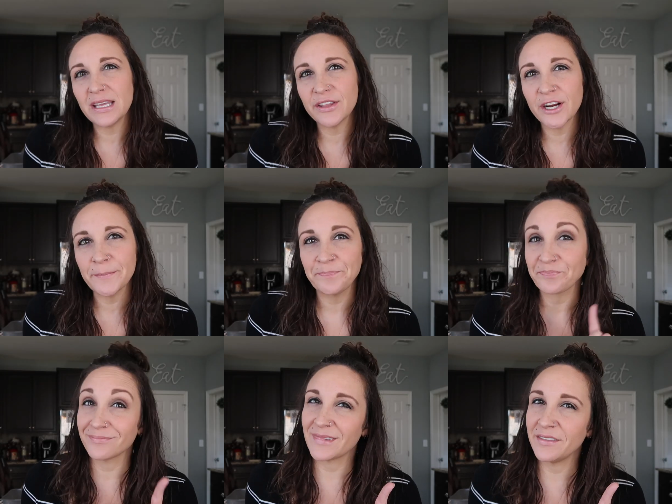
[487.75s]

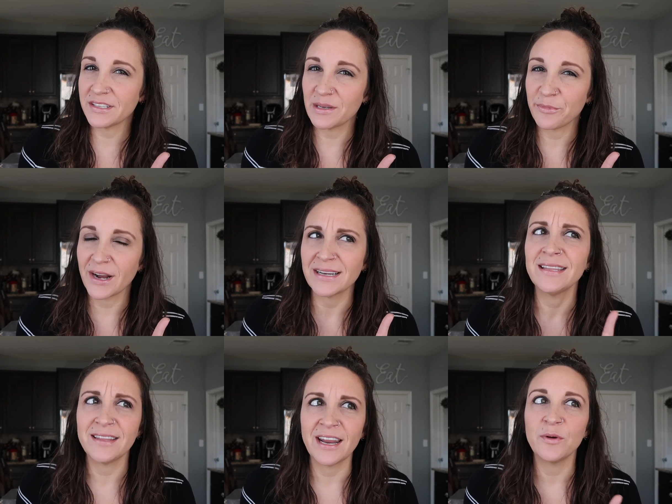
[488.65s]
either, unless I'm
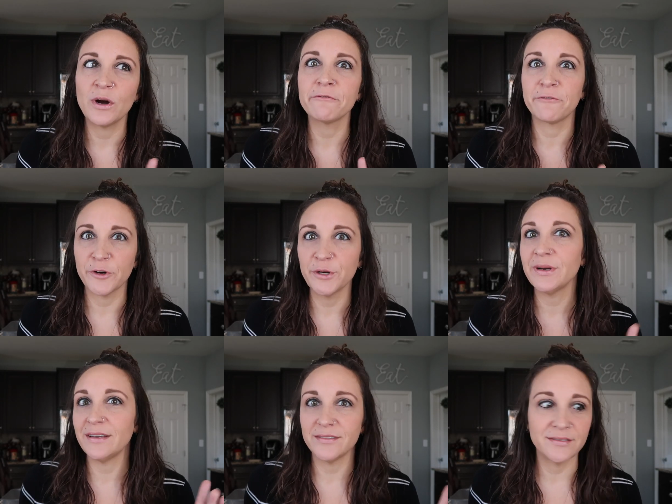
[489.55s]
pregnant, then I want fruit
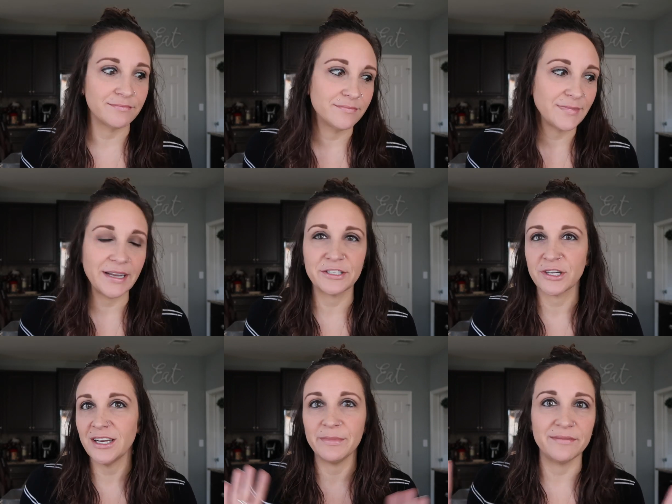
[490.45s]
and ice
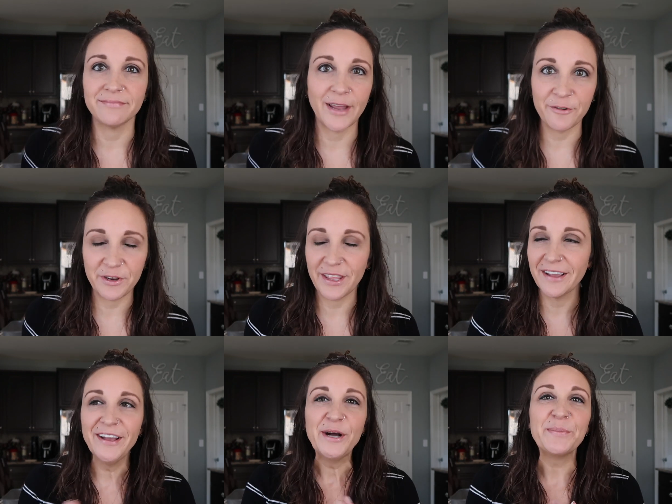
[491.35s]
cream and
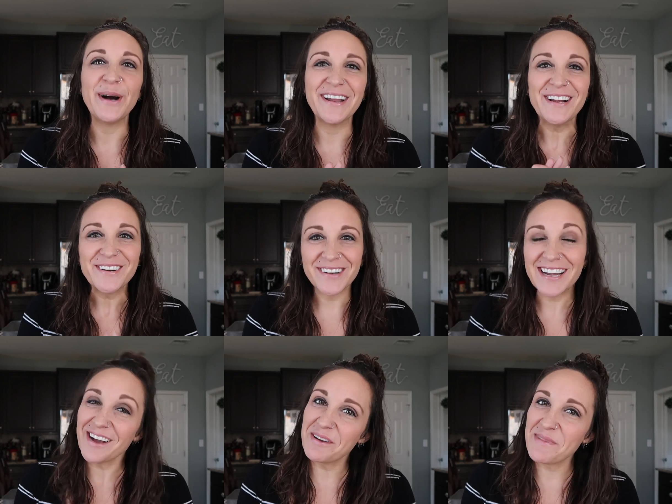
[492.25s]
everything, but
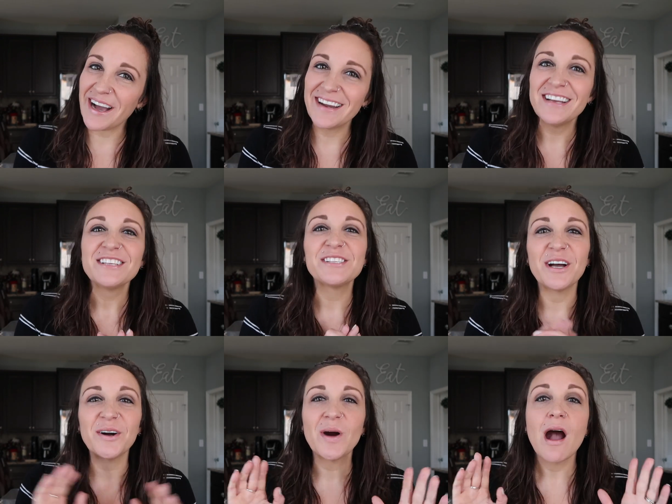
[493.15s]
right now I'm not.
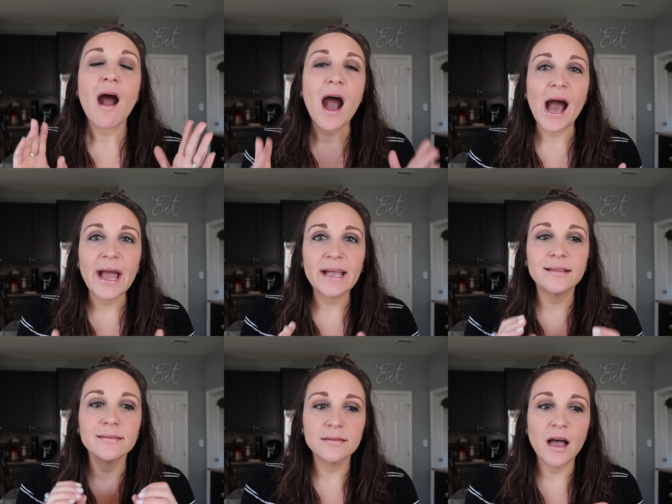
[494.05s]
So I
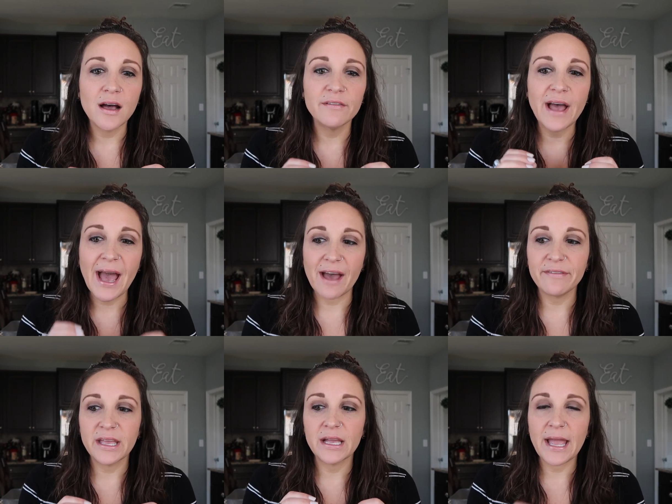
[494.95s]
love
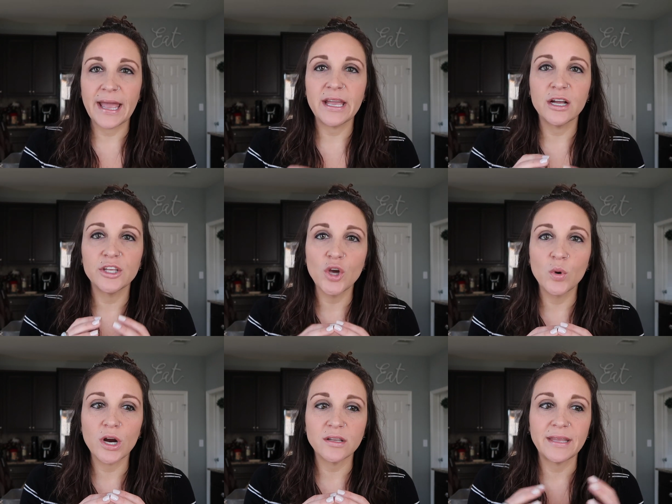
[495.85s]
having a
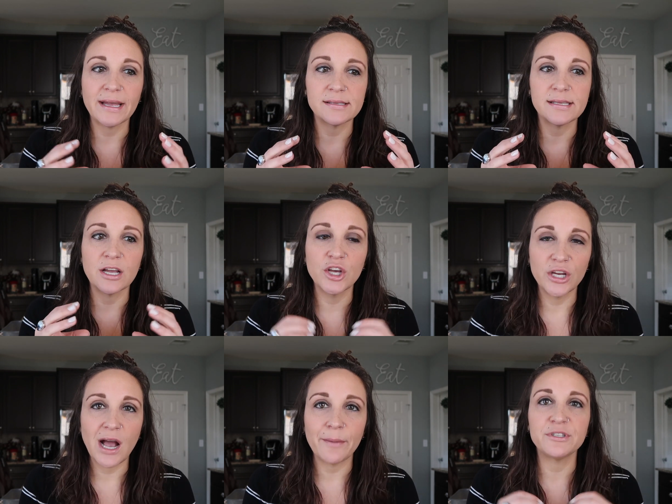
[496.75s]
yogurt that's a
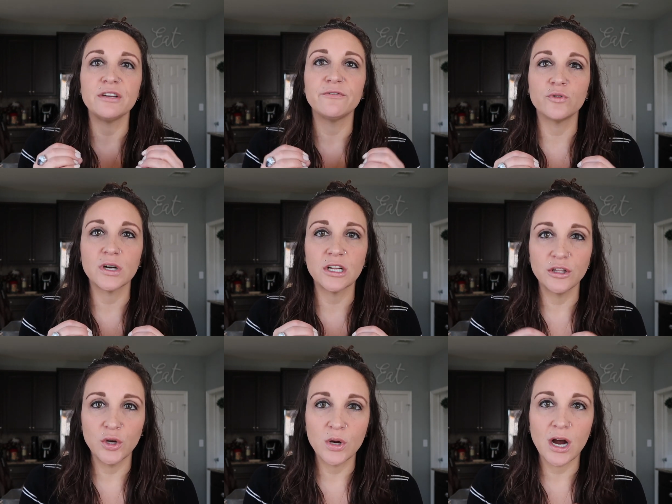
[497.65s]
good option for
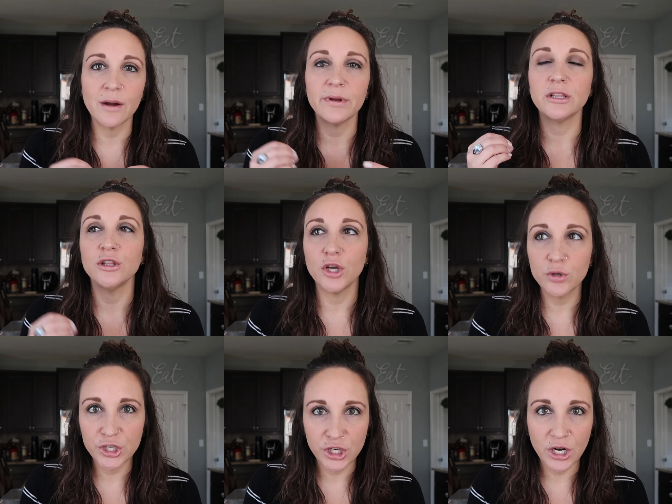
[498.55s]
low carb,
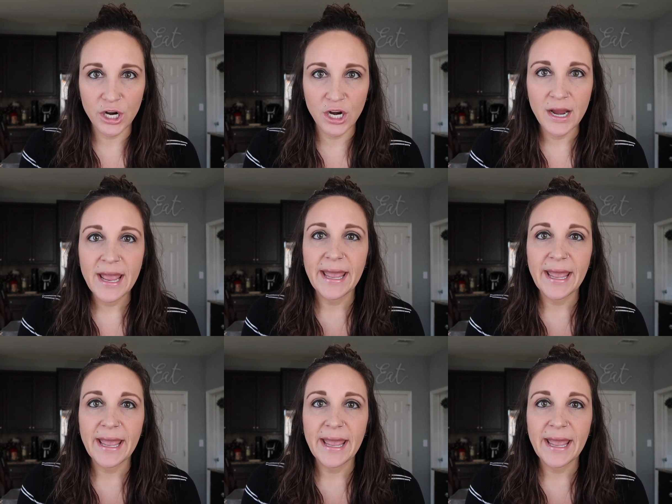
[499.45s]
low sugar,